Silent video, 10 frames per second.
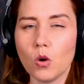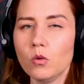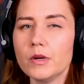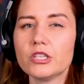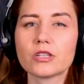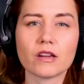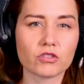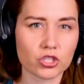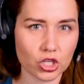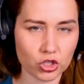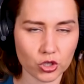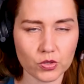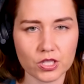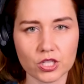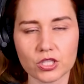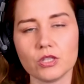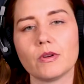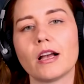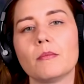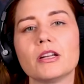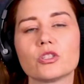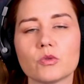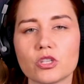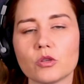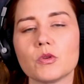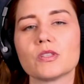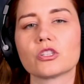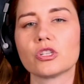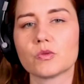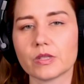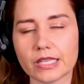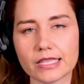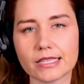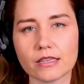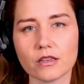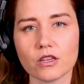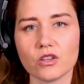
which covers she's choosing to do, how much original music she's releasing.